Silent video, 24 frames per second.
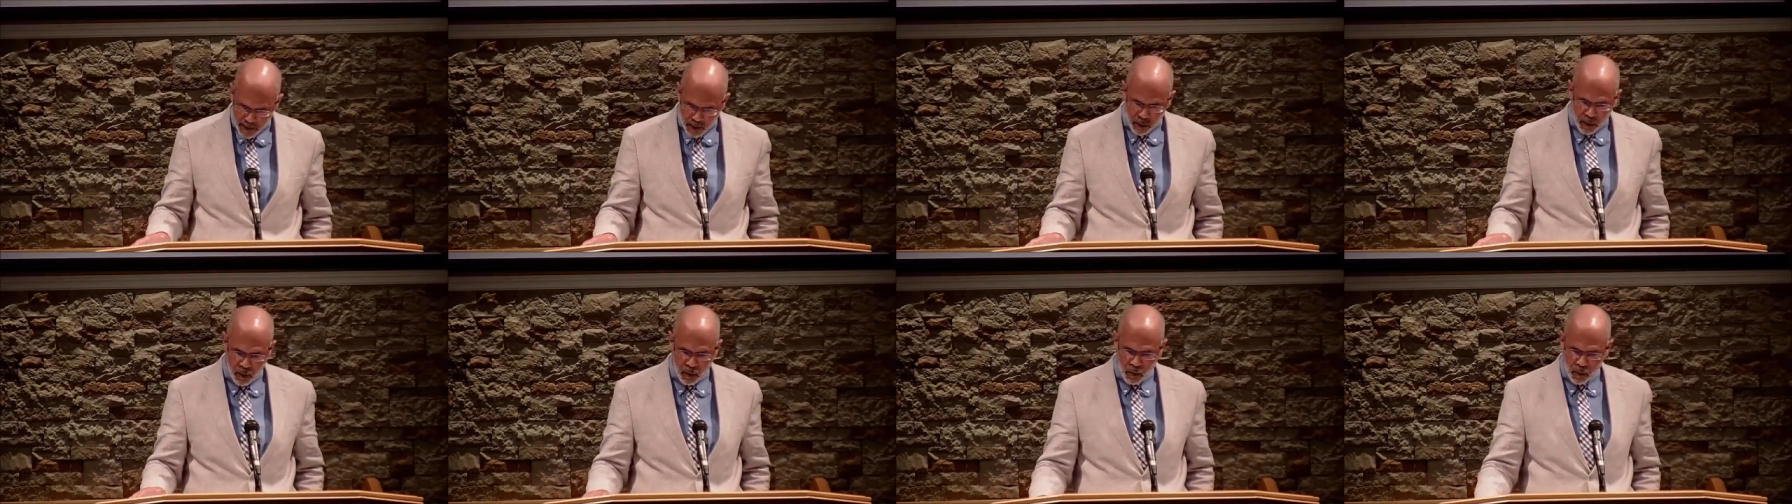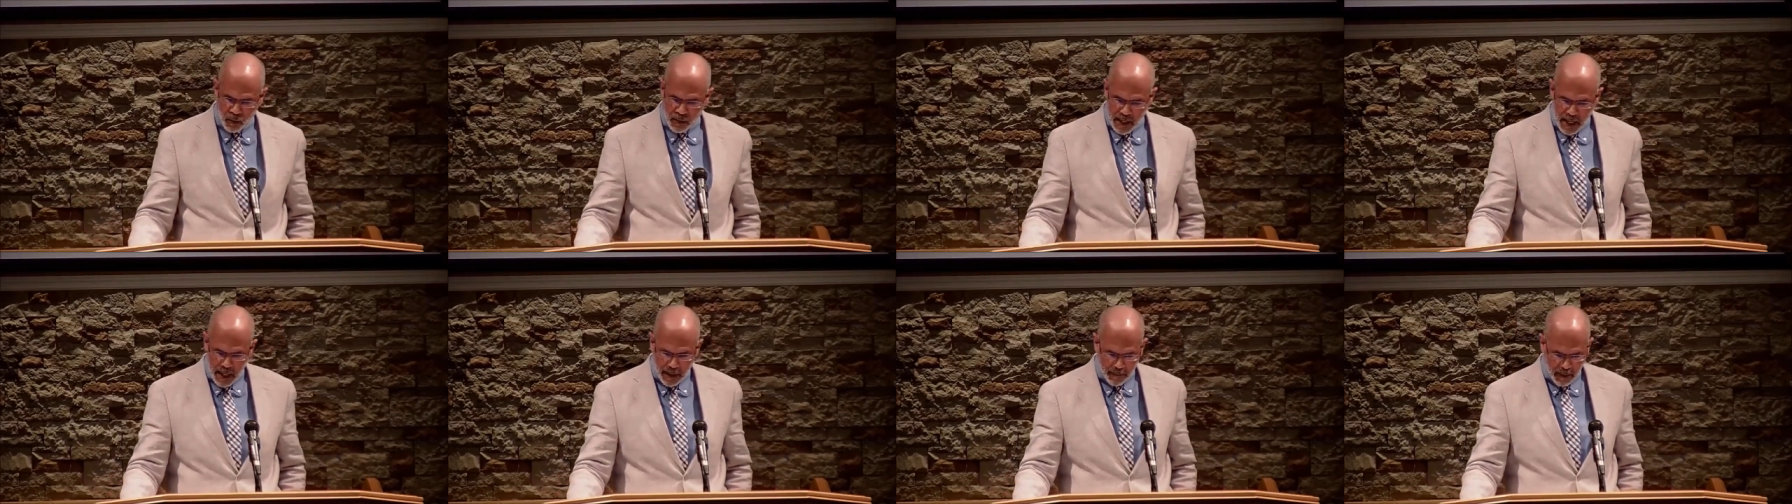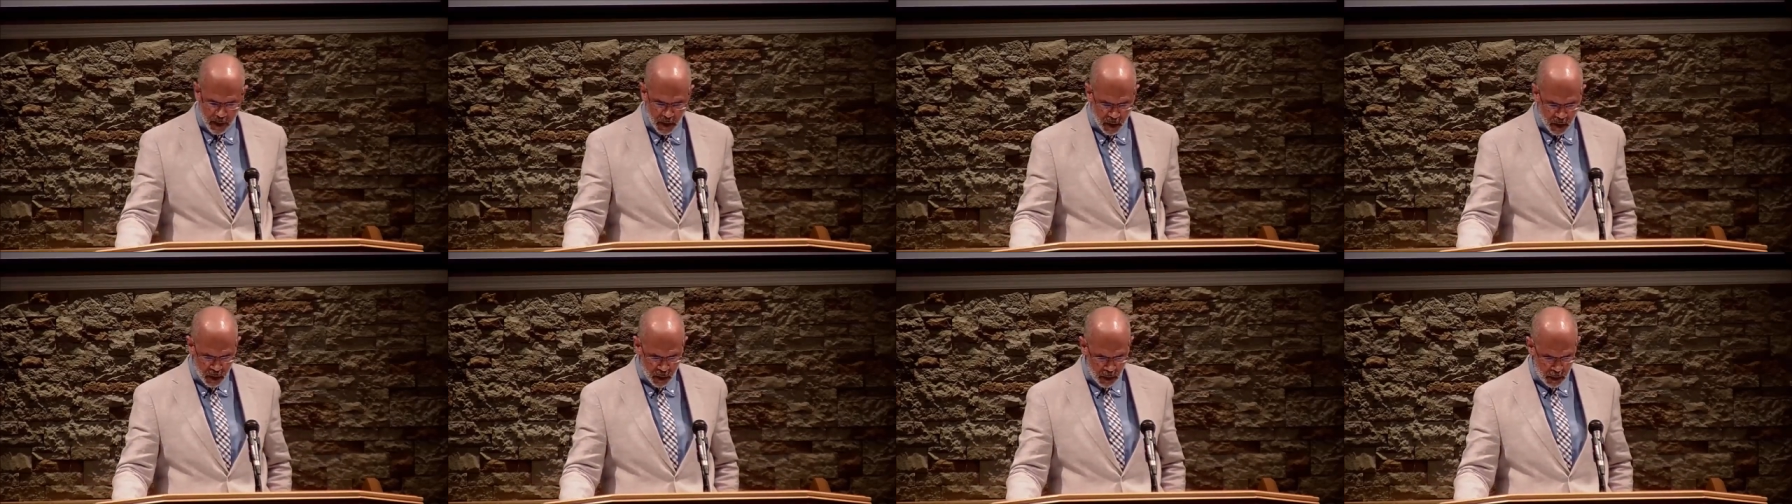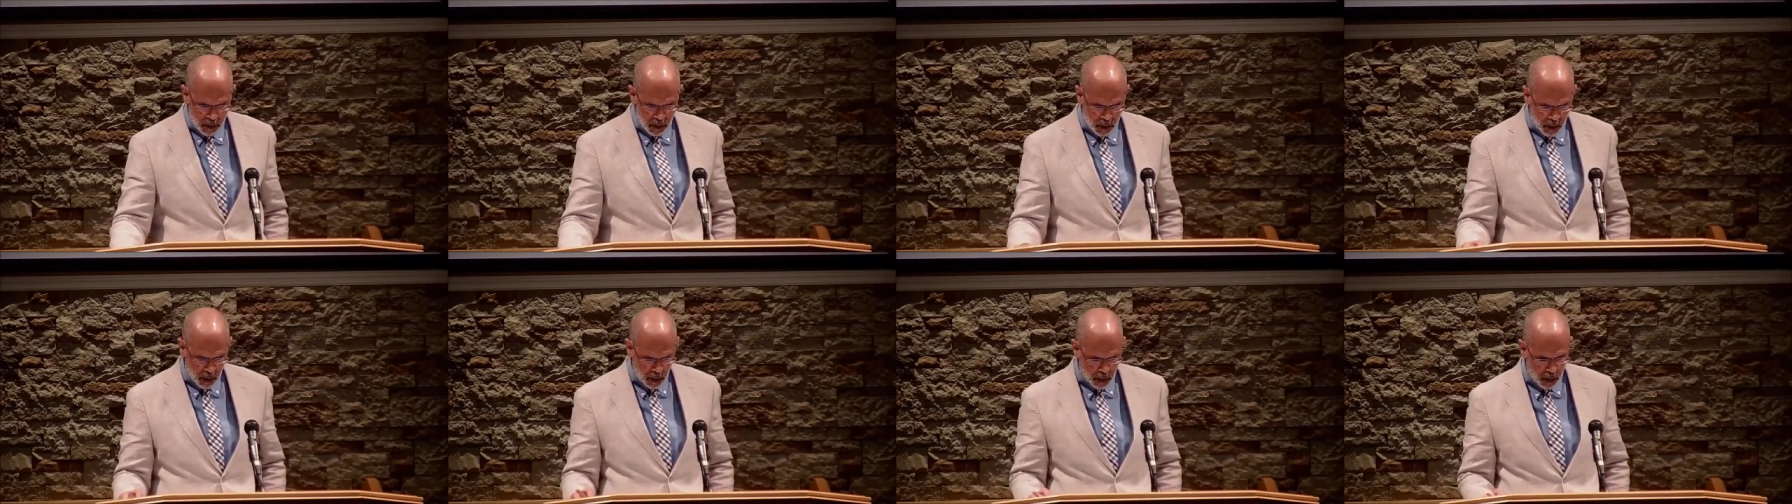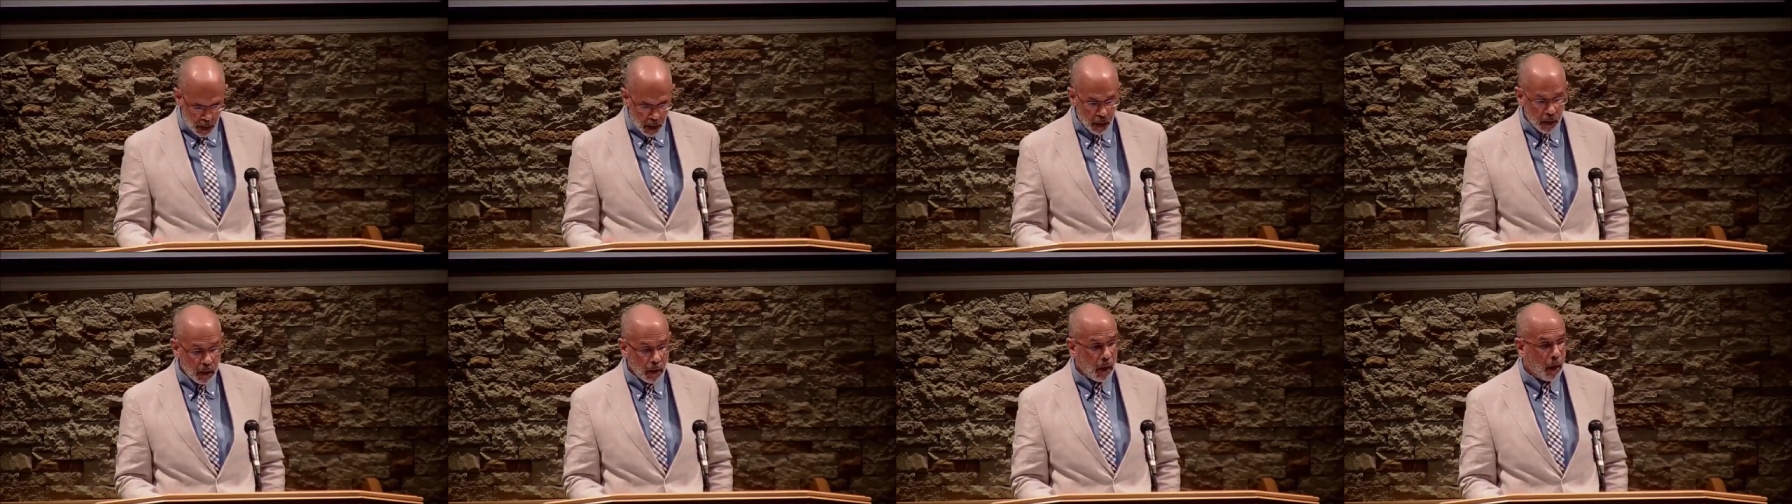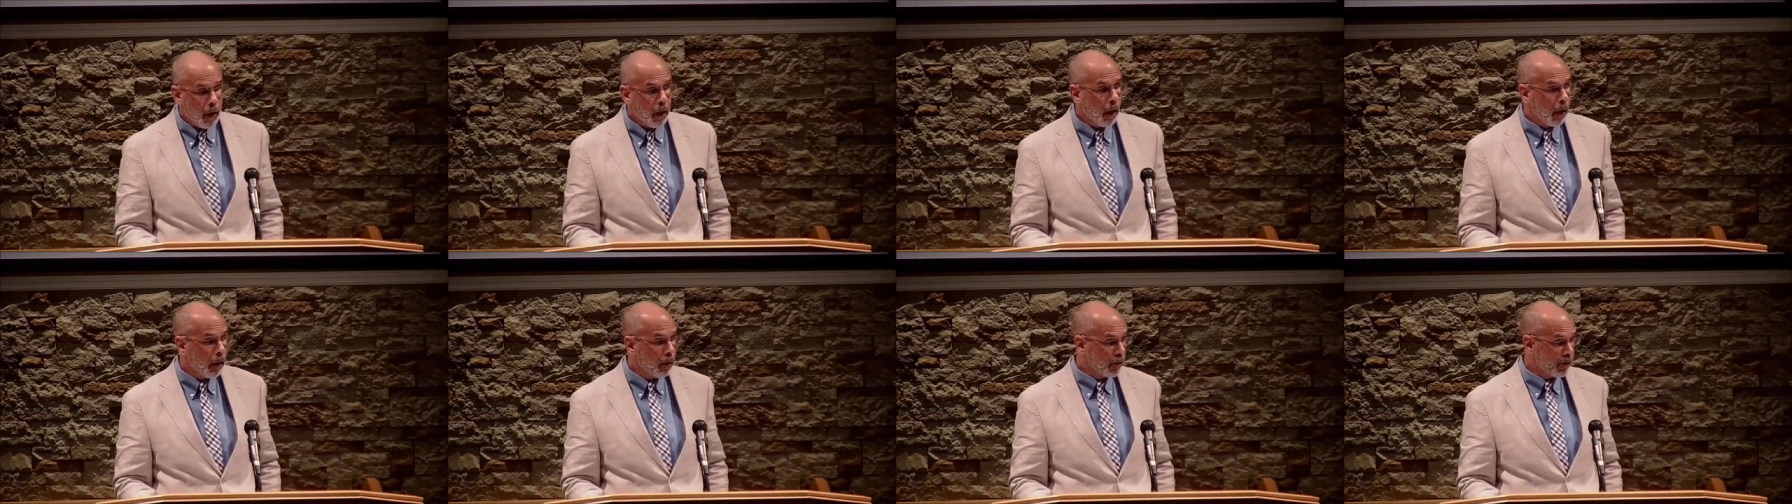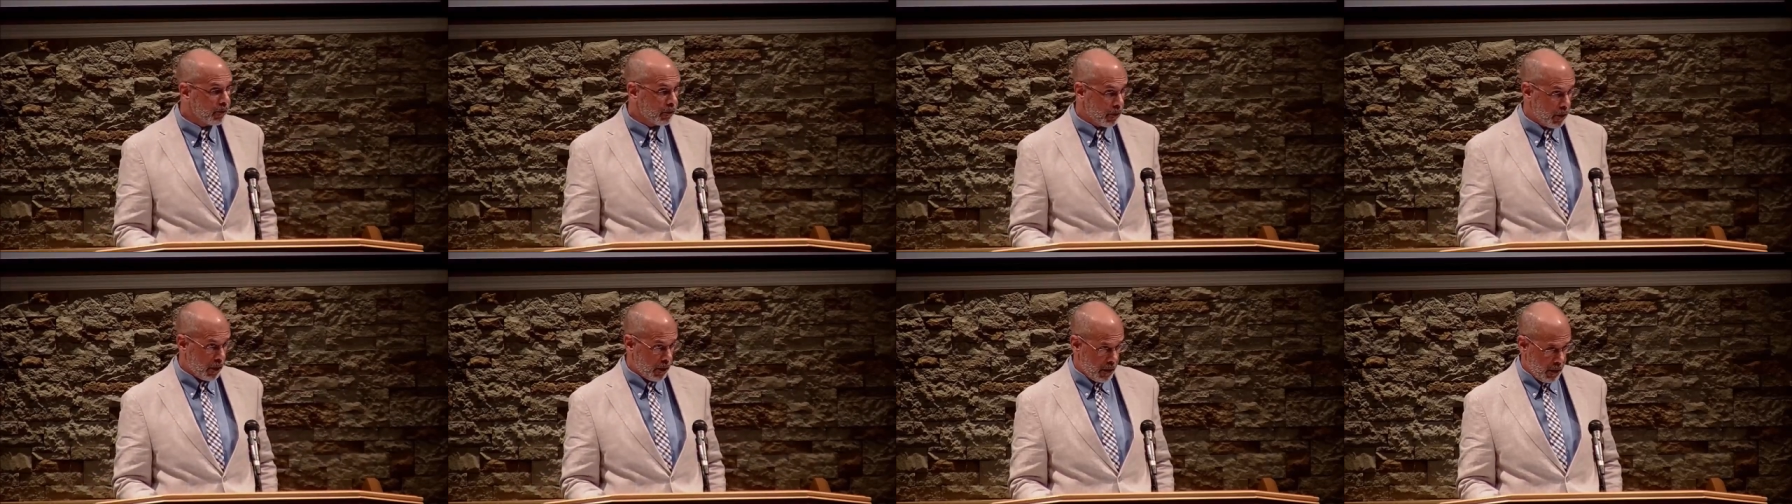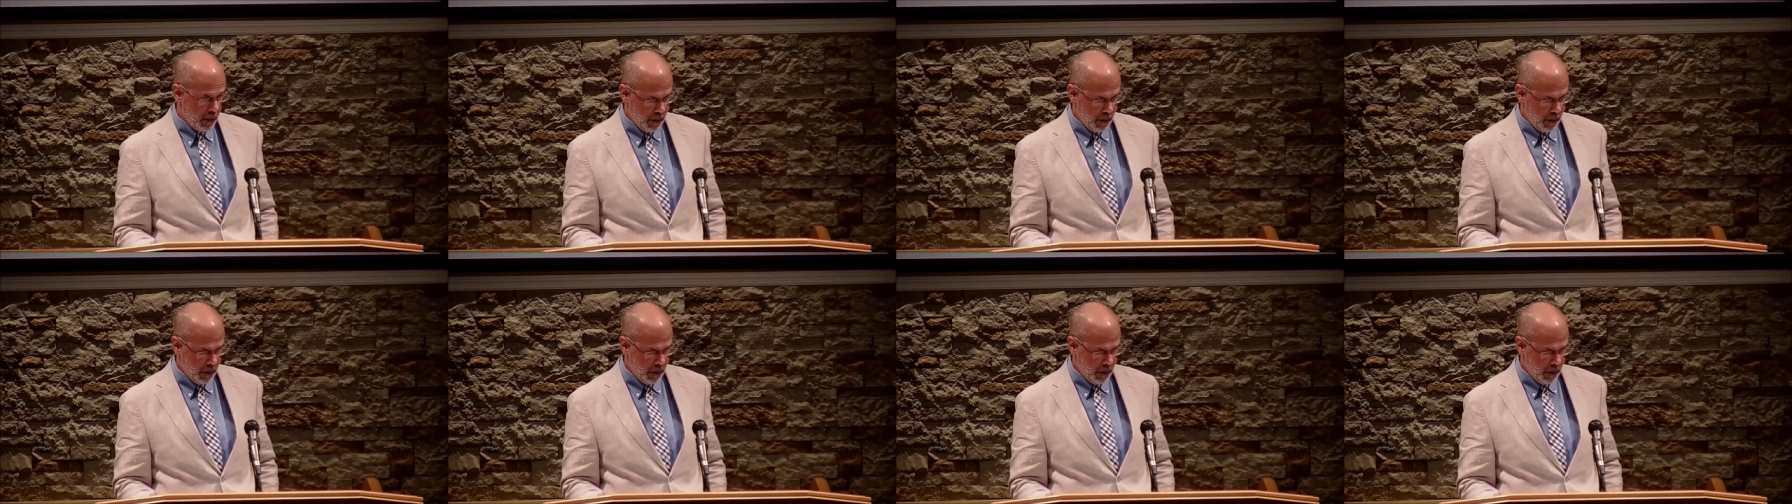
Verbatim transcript: to do damage, unholstered.